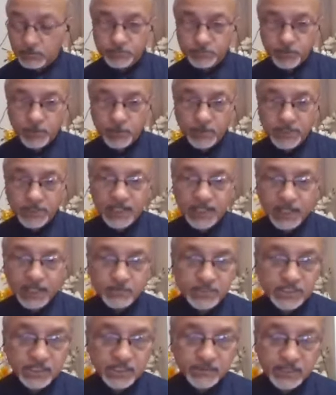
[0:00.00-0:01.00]
probably
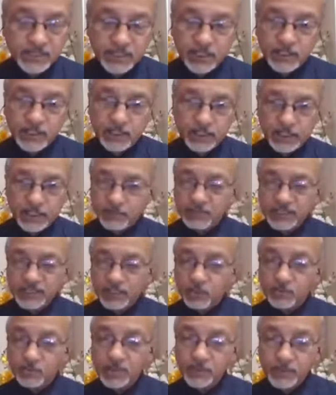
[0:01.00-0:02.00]
time is limited. Let me
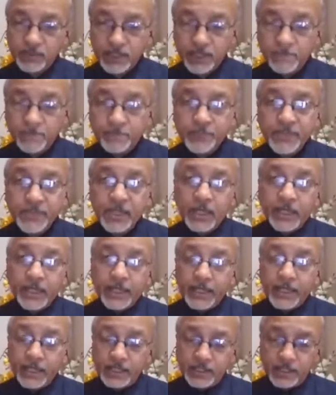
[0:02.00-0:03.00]
tell you briefly.
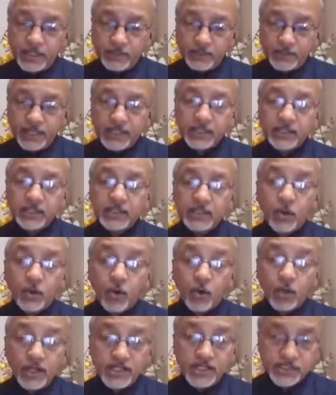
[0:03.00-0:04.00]
In remaining in
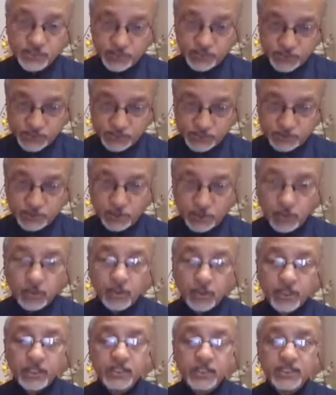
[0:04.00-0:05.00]
colleges
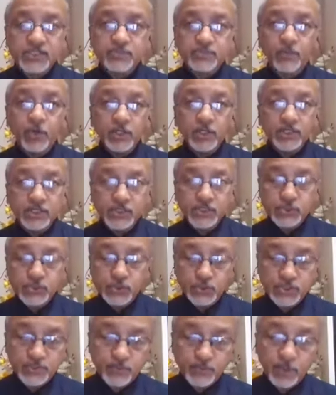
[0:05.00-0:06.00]
or in small
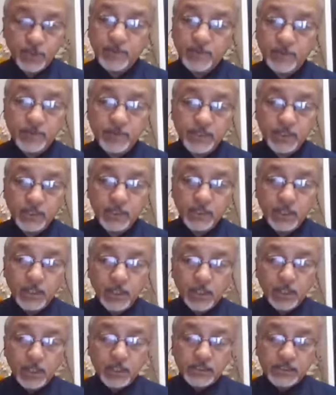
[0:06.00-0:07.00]
institutes, probably
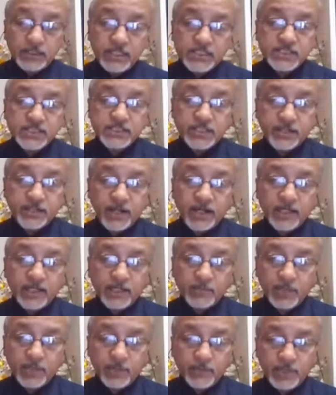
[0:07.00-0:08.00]
this drug
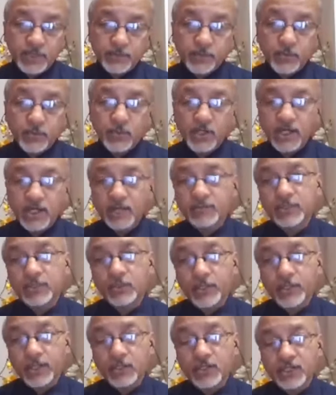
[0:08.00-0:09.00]
development program you
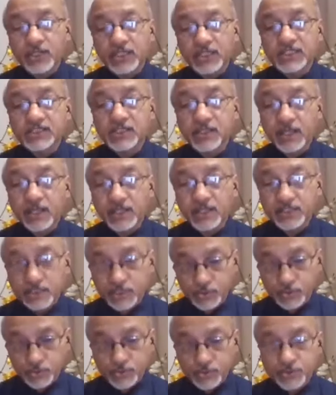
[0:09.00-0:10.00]
cannot easily
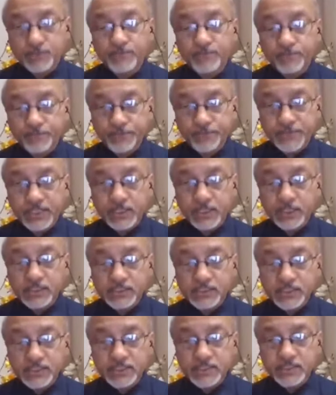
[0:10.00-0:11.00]
execute. The
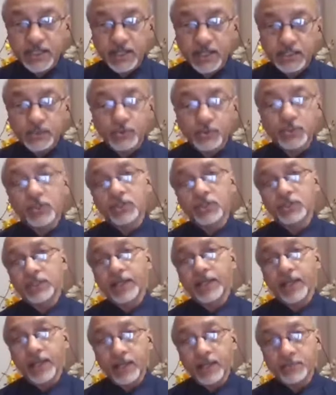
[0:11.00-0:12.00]
reason is that you don't
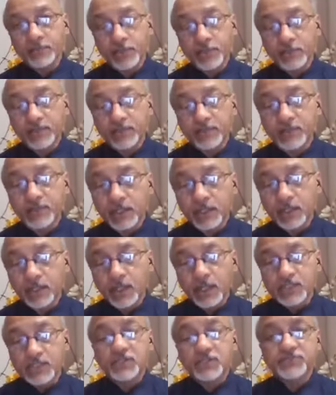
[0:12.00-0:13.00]
have probably
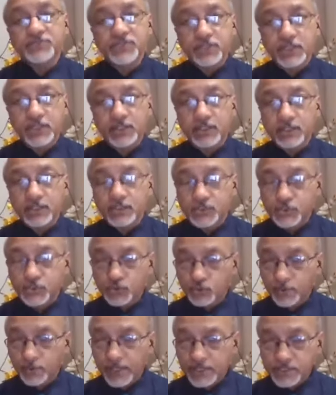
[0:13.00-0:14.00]
sophisticated
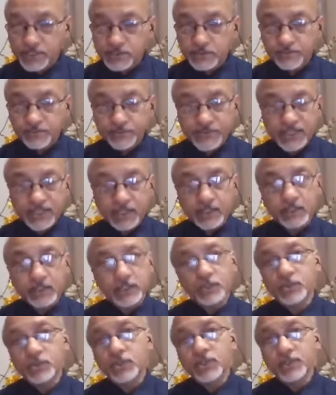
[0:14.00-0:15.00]
instruments, then
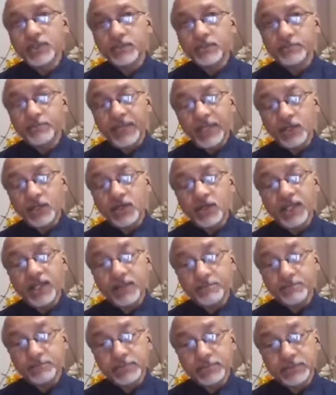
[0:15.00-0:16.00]
you don't may not have